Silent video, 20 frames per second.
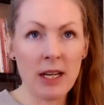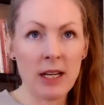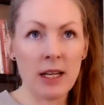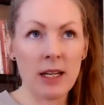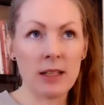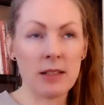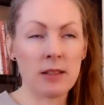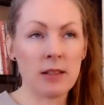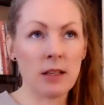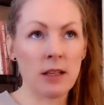
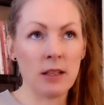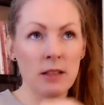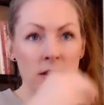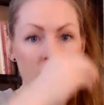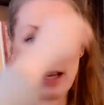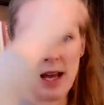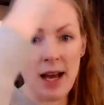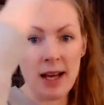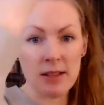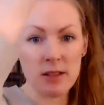It's
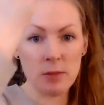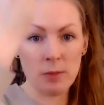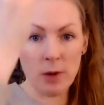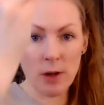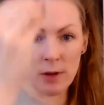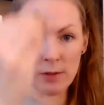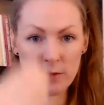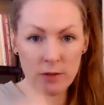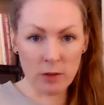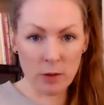as
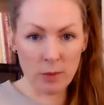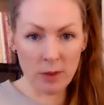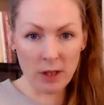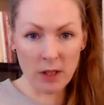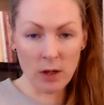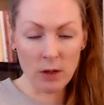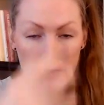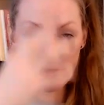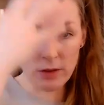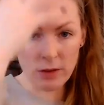above, so
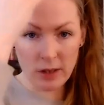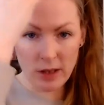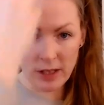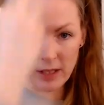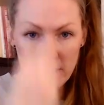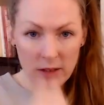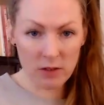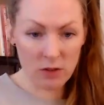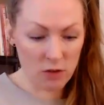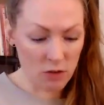below. It's like,
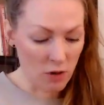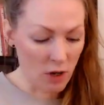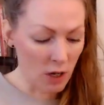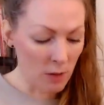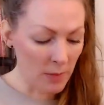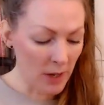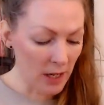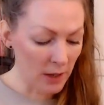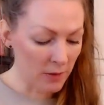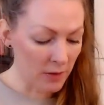it's strong
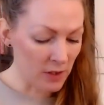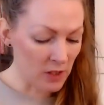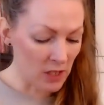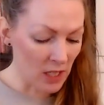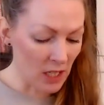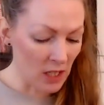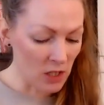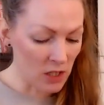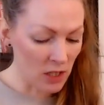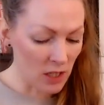
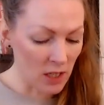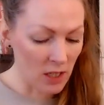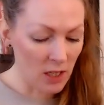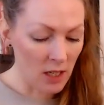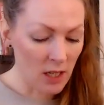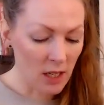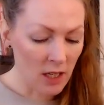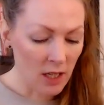manifestation.